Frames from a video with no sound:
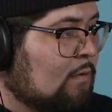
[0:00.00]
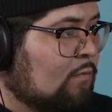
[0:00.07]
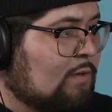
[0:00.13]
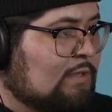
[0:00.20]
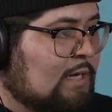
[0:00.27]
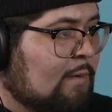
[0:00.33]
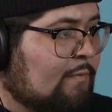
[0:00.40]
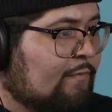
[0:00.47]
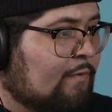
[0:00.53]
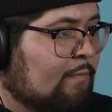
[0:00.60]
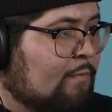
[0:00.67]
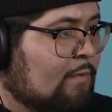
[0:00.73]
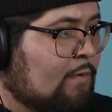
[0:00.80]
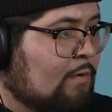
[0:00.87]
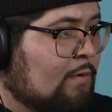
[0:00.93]
Where's it coming from?
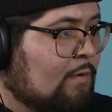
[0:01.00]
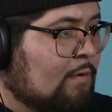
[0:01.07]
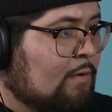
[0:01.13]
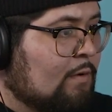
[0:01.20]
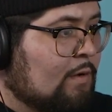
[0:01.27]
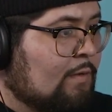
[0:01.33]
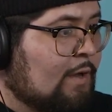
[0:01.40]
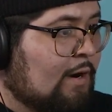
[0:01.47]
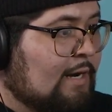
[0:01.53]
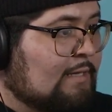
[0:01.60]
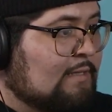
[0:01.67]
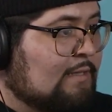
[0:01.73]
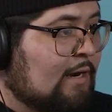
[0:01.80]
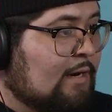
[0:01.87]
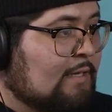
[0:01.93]
There it
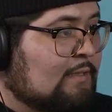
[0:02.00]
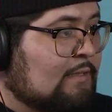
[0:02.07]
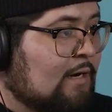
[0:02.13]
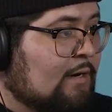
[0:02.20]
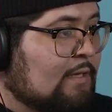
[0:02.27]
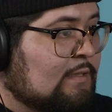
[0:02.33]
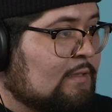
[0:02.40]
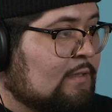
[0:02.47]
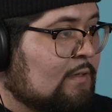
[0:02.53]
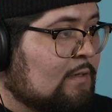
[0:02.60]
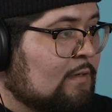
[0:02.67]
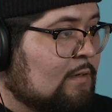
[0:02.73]
is, there it is, there it is.